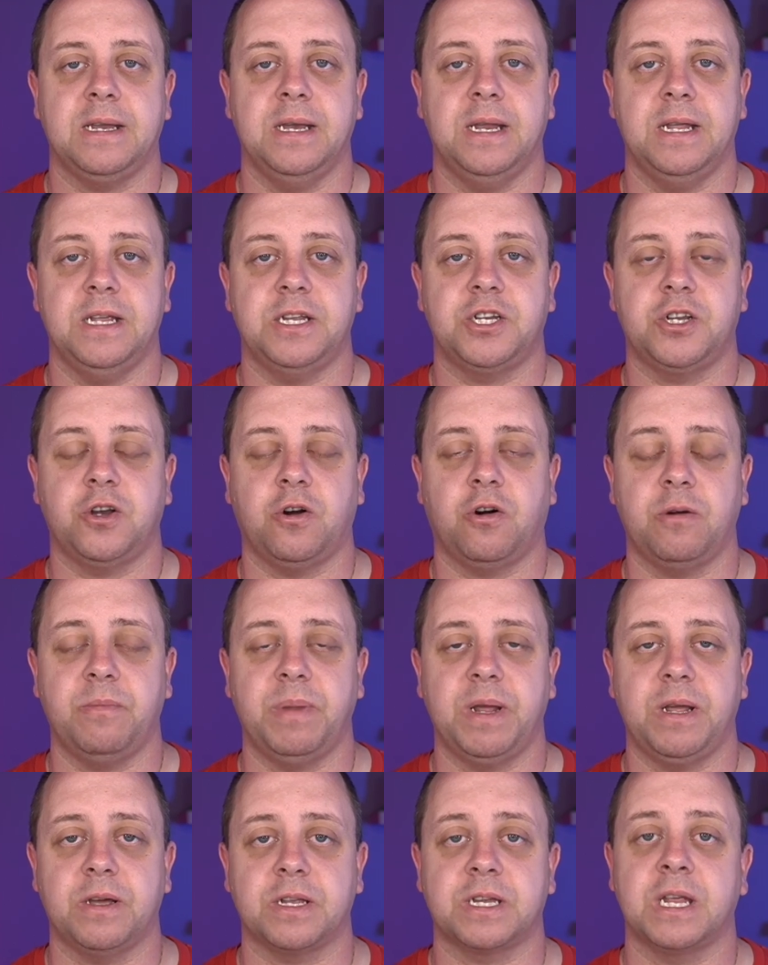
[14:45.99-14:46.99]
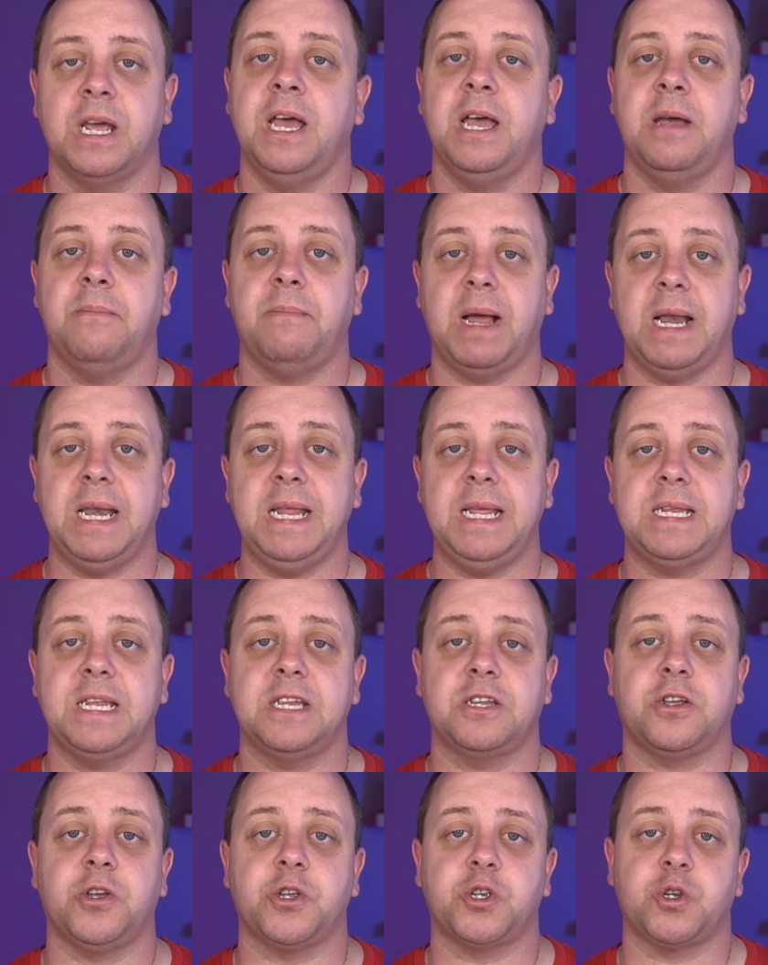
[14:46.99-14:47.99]
this car because my lease
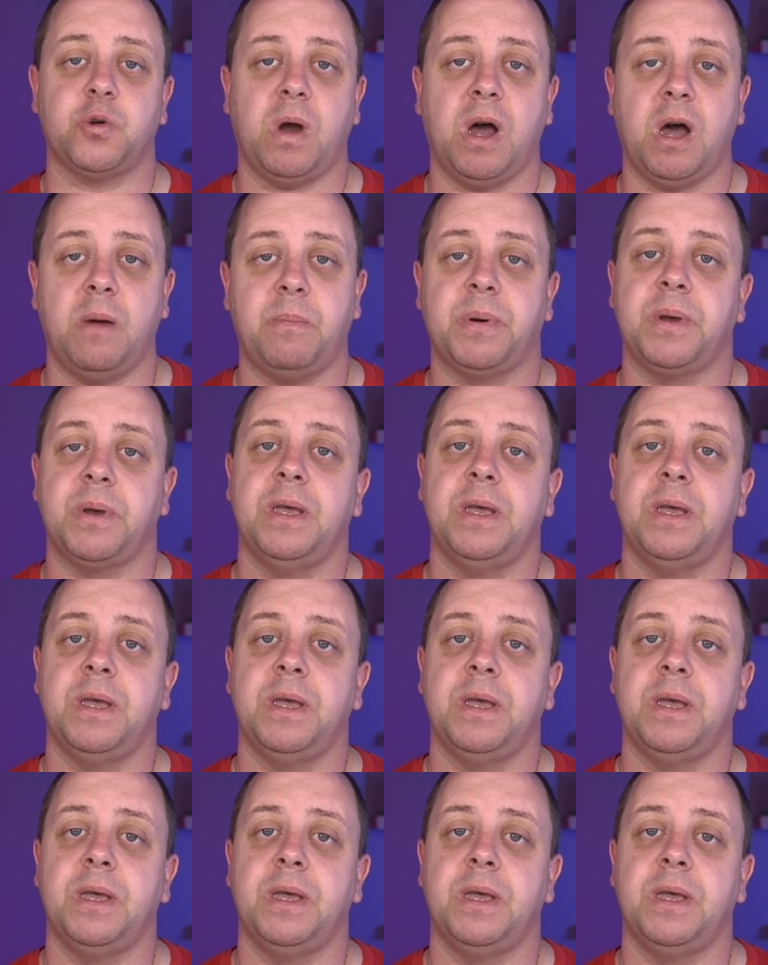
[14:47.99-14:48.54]
is also up